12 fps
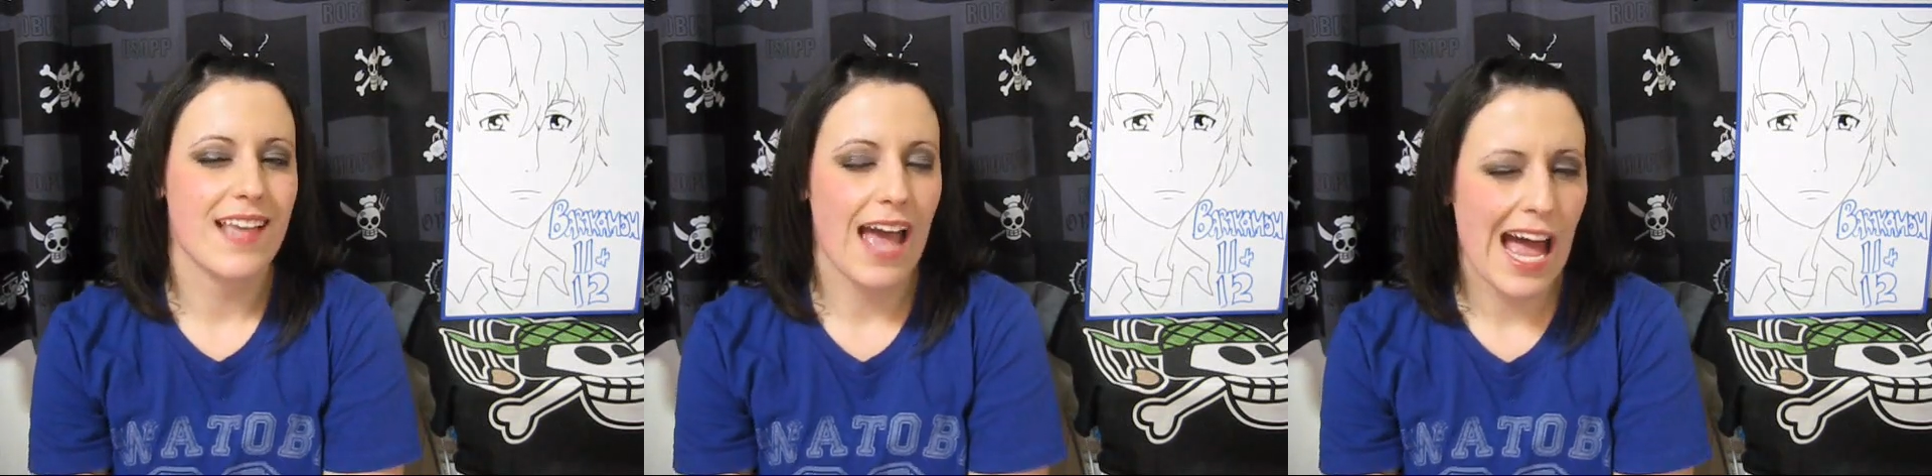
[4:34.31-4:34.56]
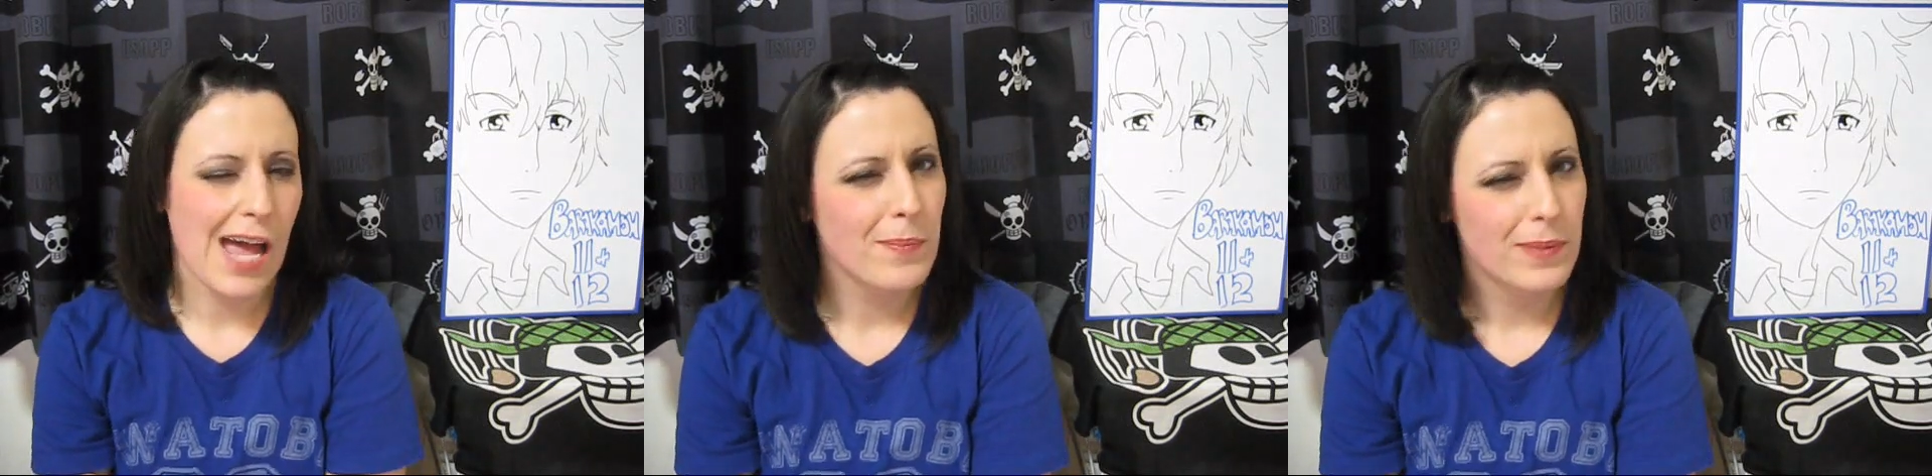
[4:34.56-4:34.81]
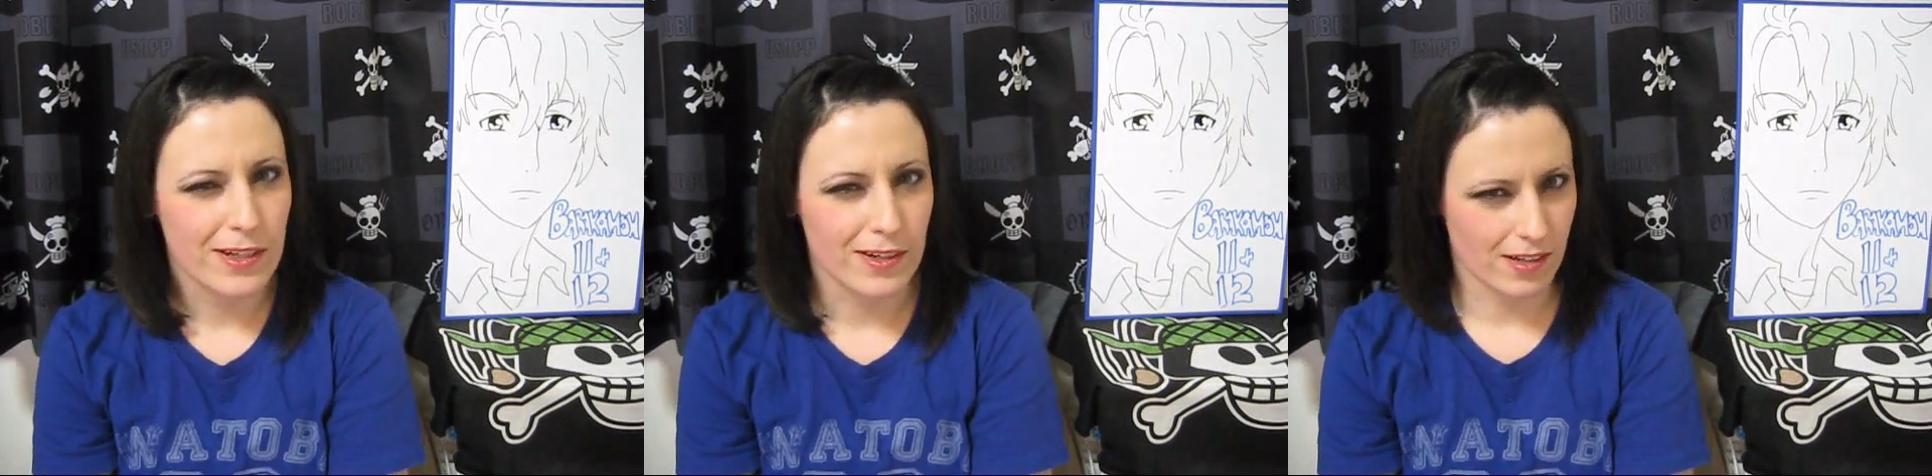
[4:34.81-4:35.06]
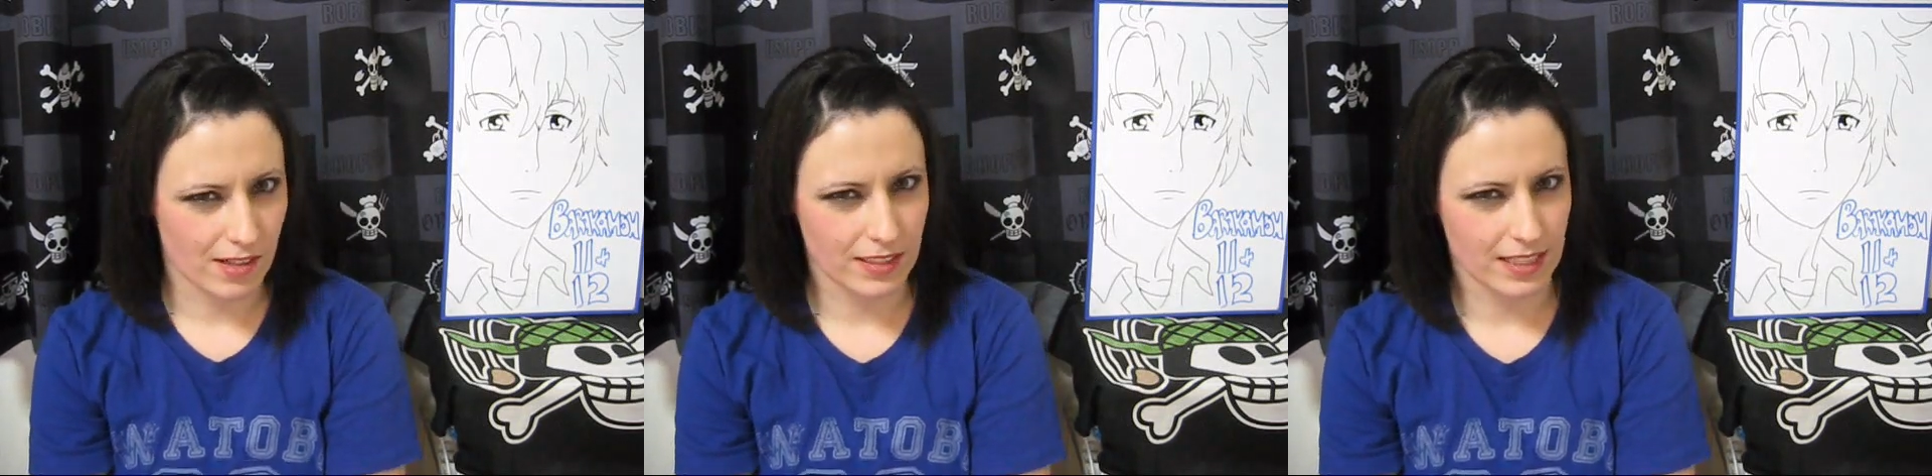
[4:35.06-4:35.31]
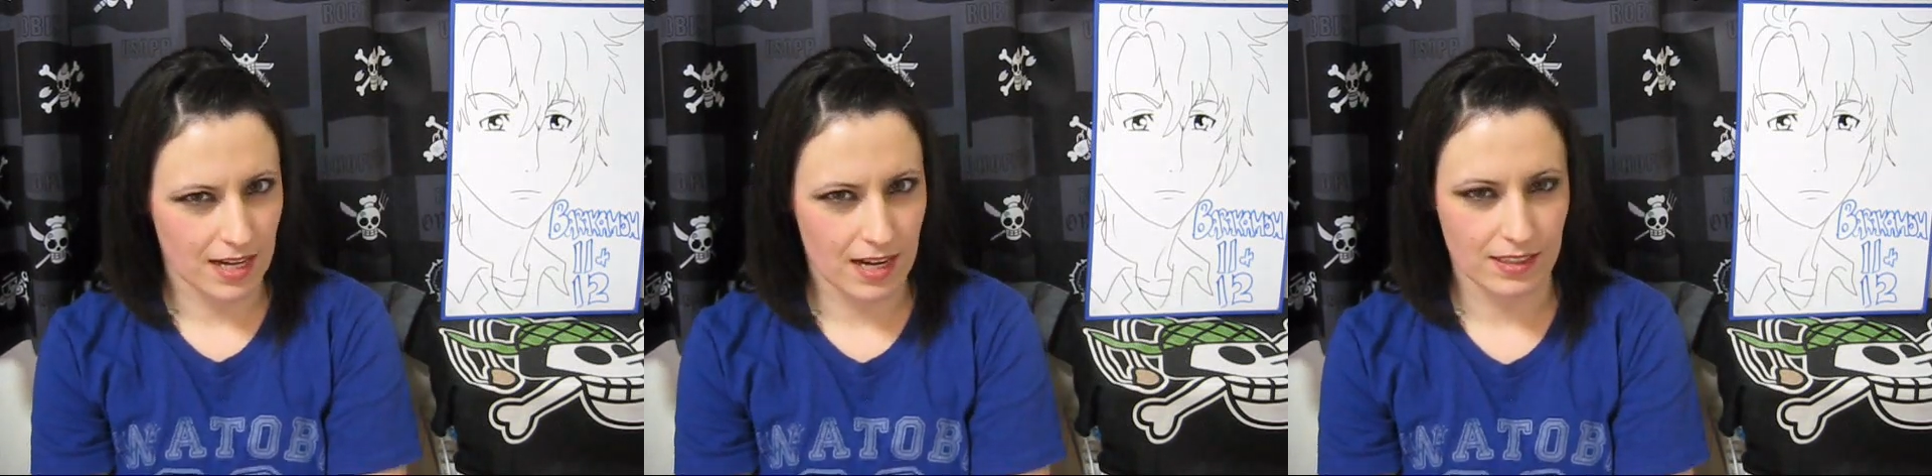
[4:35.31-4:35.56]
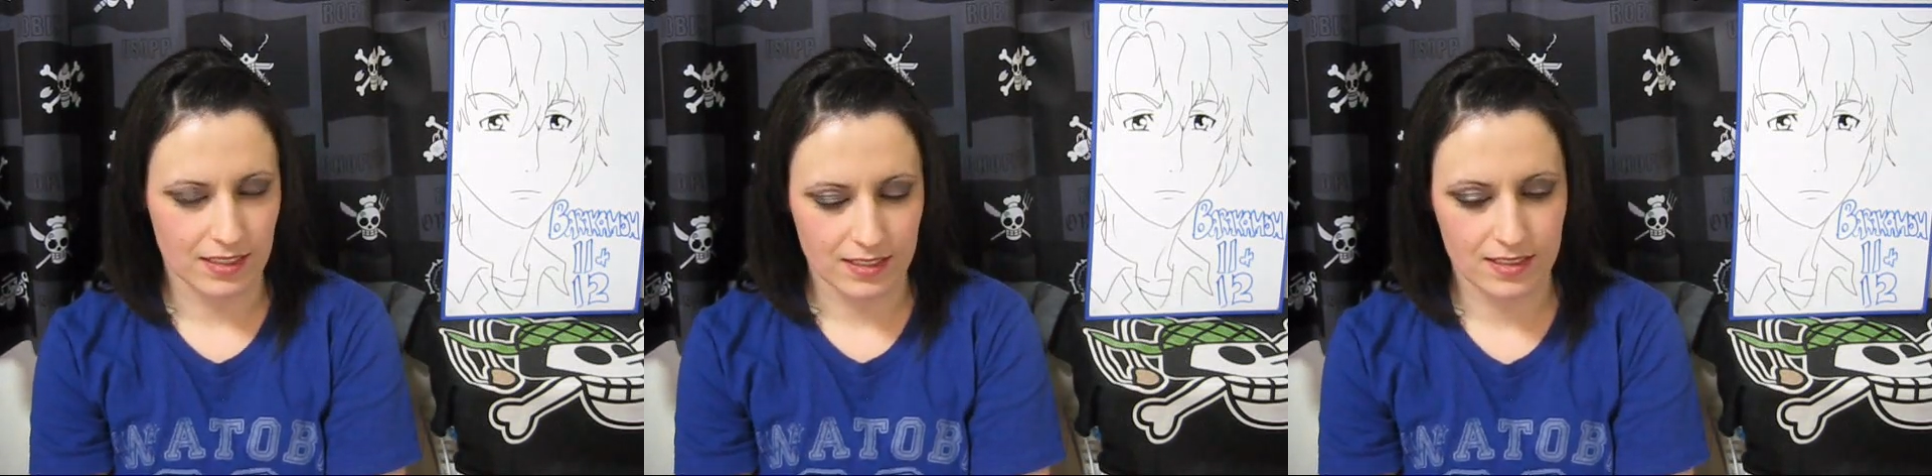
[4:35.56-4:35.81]
happier on the
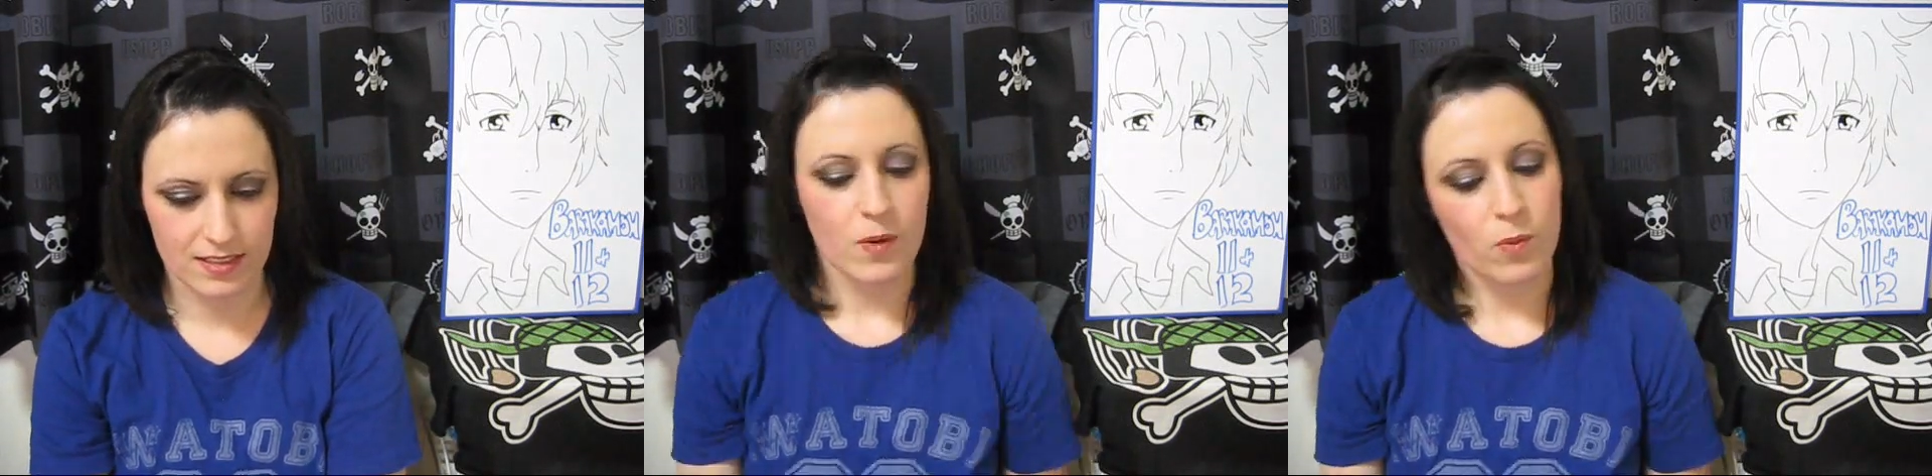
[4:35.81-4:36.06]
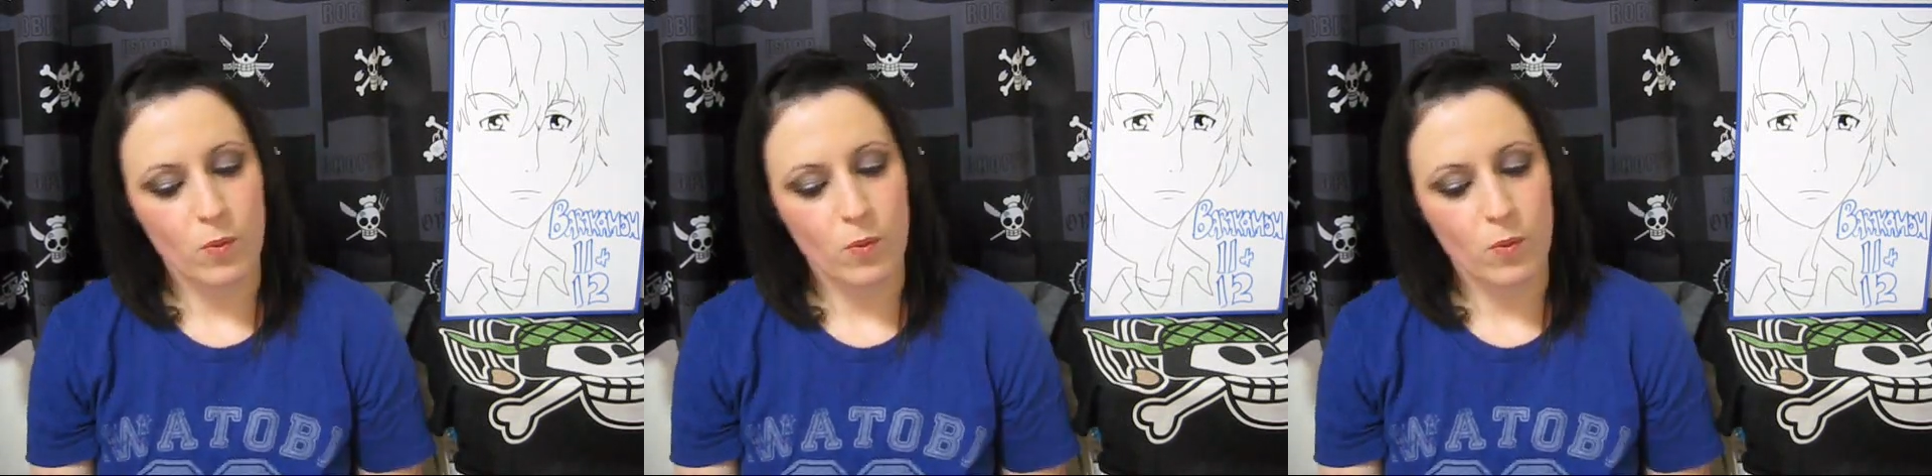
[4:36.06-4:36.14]
island.